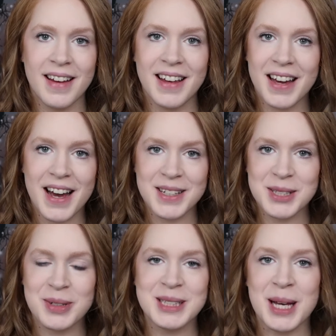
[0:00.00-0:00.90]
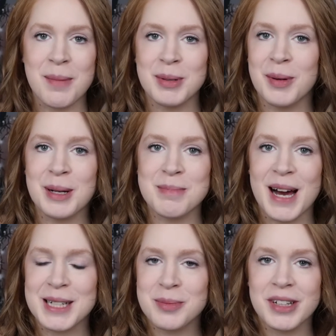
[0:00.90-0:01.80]
Hey guys, what's up and welcome
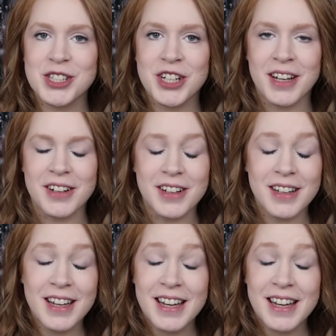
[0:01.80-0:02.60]
back to my channel.